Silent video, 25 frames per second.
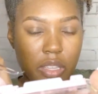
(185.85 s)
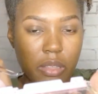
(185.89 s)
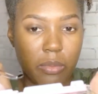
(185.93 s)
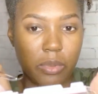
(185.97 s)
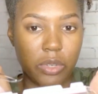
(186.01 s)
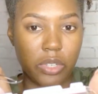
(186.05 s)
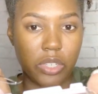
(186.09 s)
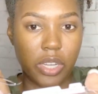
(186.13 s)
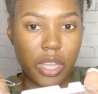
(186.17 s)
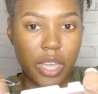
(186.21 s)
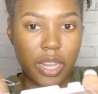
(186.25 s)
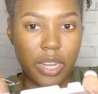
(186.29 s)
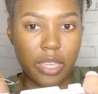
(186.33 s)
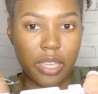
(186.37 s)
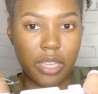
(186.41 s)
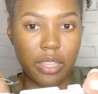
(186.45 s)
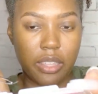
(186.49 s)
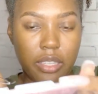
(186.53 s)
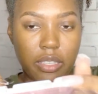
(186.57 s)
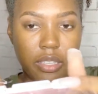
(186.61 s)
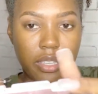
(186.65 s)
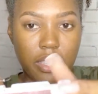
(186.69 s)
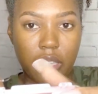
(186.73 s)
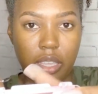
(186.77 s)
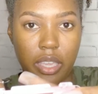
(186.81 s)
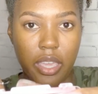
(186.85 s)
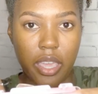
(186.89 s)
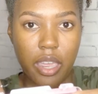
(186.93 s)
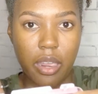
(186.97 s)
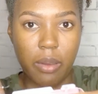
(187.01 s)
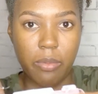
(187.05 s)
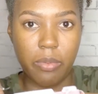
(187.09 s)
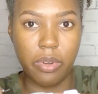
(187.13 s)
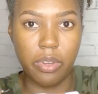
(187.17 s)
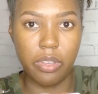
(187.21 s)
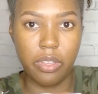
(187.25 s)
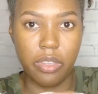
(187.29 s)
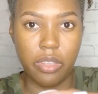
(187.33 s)
I'll try to get this in the
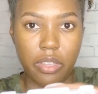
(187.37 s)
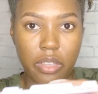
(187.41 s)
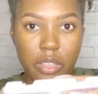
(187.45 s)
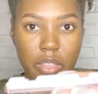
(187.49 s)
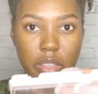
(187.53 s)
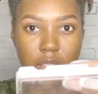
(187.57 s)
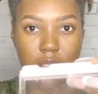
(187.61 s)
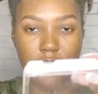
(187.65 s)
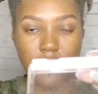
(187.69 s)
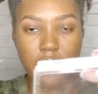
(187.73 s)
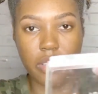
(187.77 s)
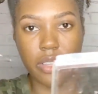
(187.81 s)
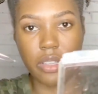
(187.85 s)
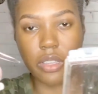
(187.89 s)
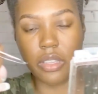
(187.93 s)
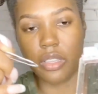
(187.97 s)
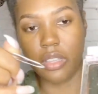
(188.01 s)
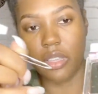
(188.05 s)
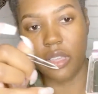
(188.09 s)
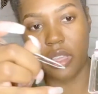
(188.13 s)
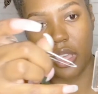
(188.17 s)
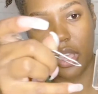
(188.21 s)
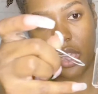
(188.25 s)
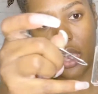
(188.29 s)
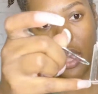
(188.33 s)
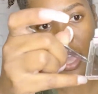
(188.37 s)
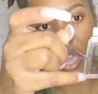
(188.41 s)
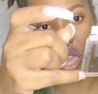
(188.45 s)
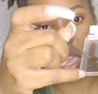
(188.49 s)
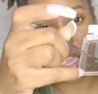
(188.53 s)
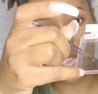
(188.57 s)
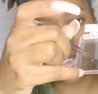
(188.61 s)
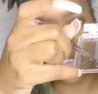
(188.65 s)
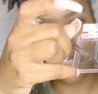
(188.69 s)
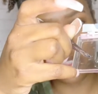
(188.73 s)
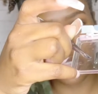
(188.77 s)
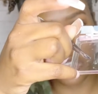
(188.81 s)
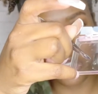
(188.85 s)
camera.
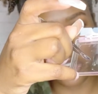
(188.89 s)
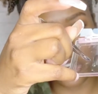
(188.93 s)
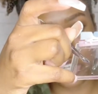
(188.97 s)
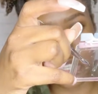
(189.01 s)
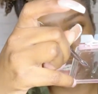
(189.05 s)
And then you're